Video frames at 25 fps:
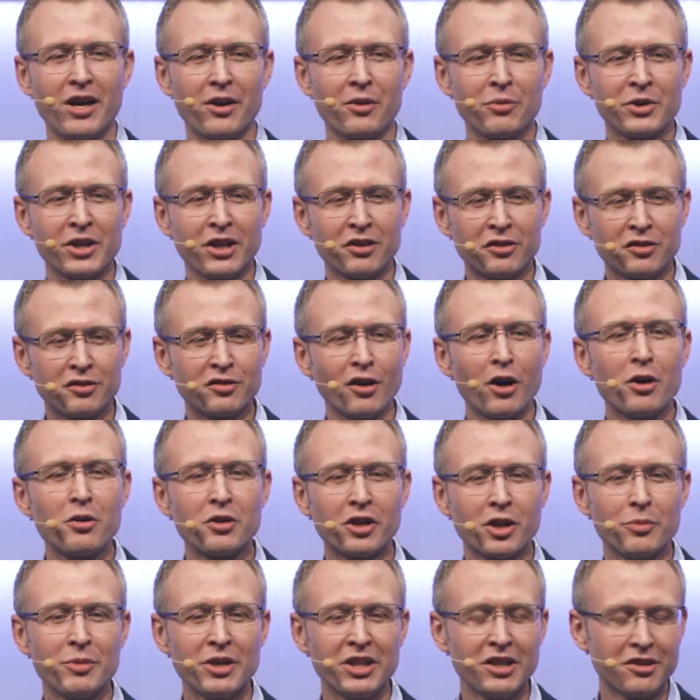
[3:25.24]
Uh, we are so
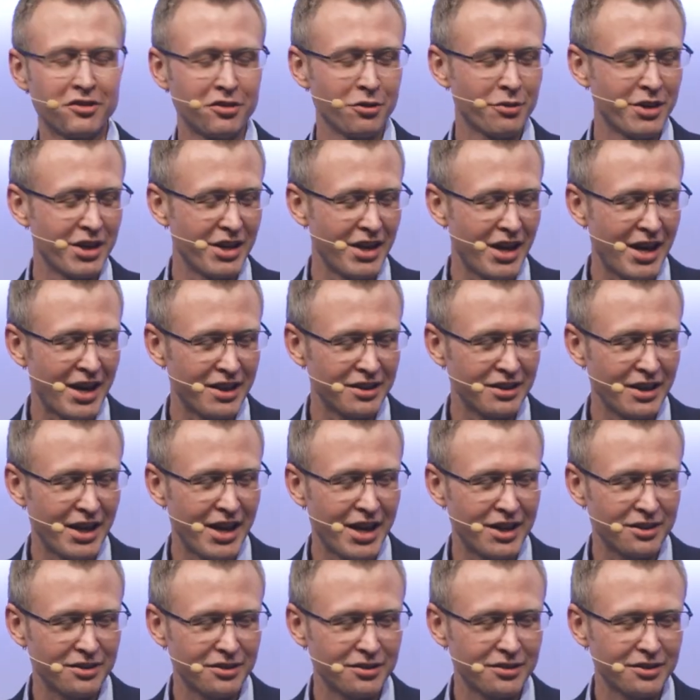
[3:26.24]
committed to it at,
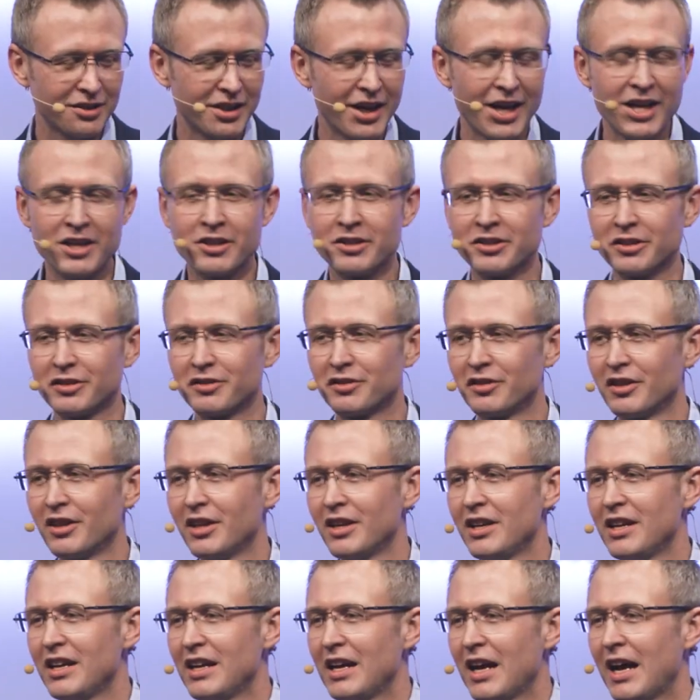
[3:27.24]
at Cadence.
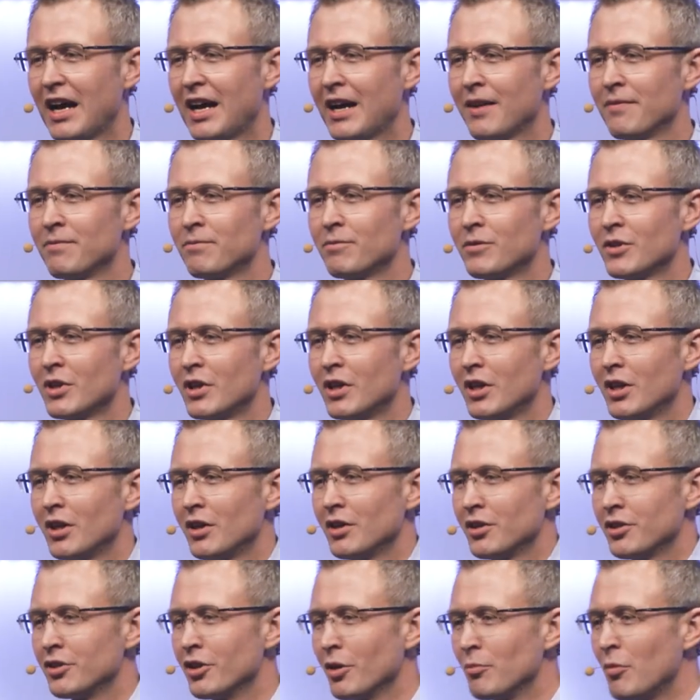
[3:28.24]
Um,
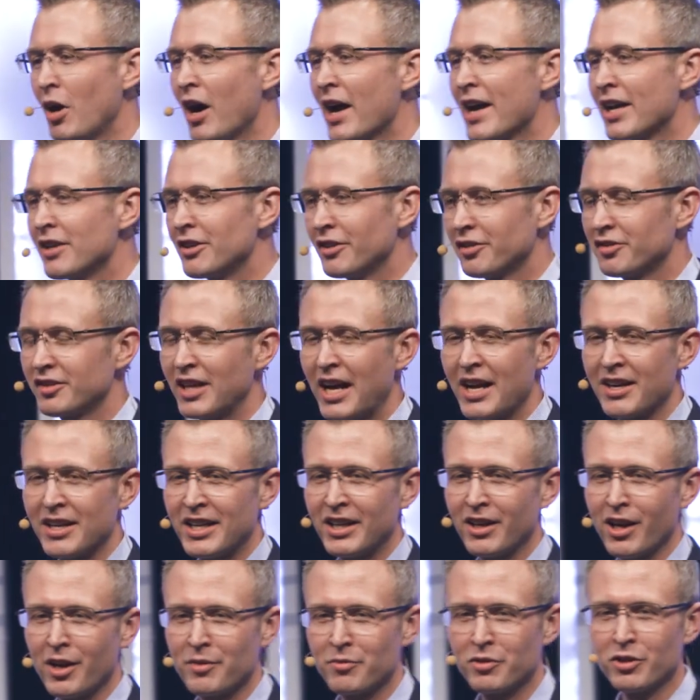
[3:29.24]
You know, my
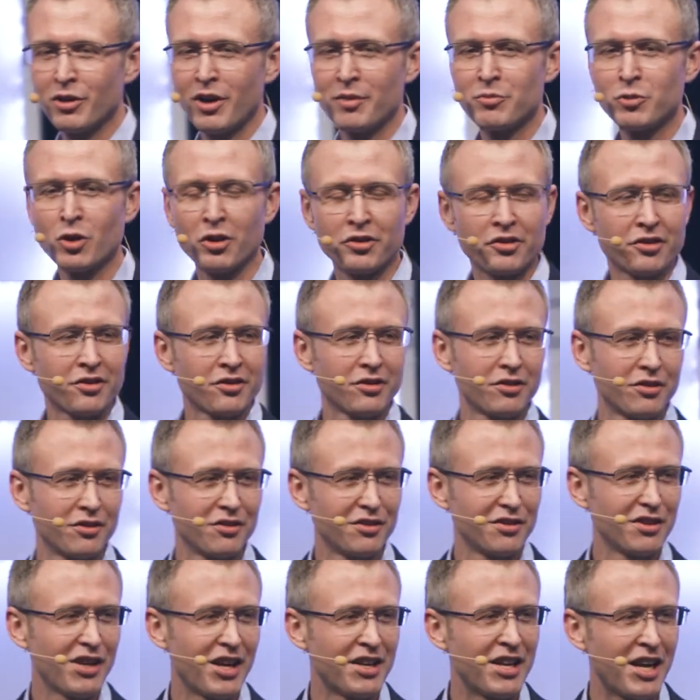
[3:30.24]
understanding, I'm, you know, I'm not
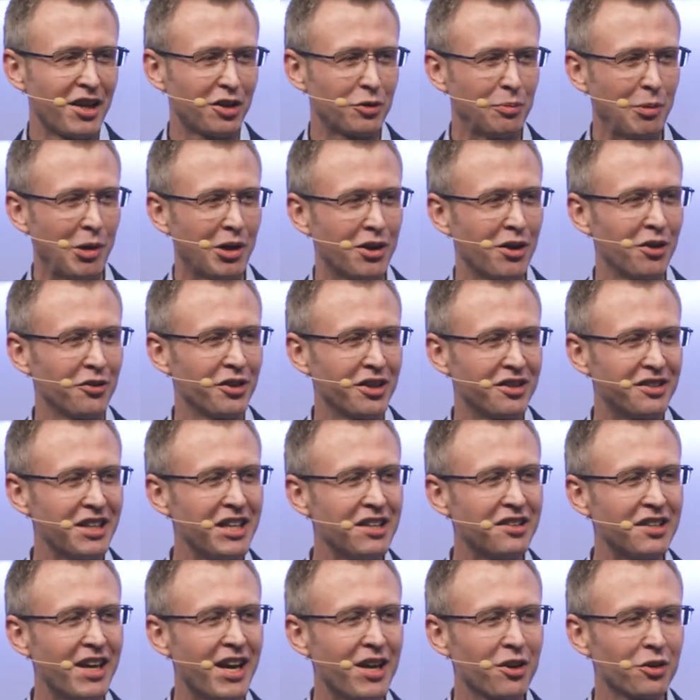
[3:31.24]
an expert on the
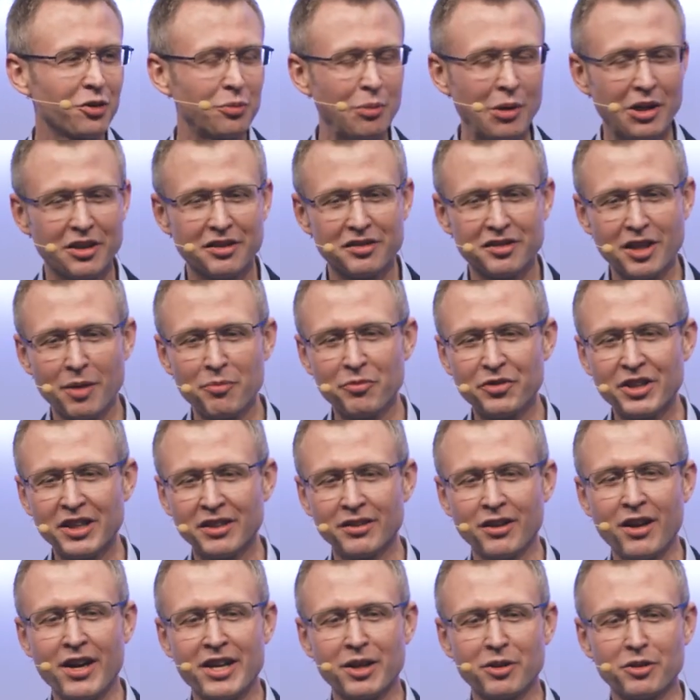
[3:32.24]
details, but
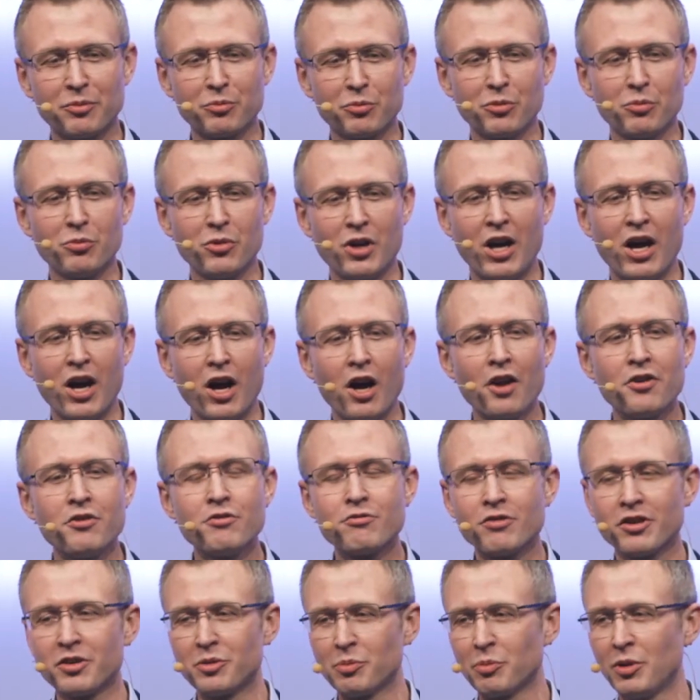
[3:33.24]
something like one
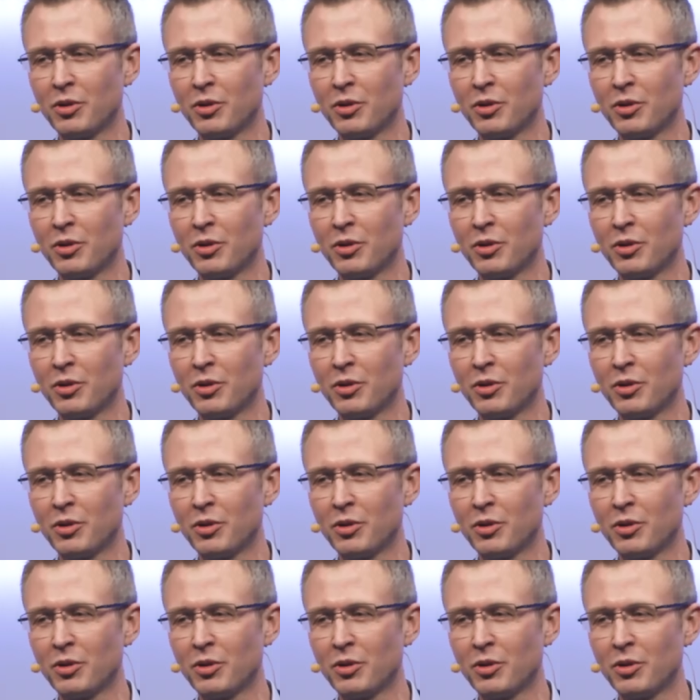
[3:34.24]
hundred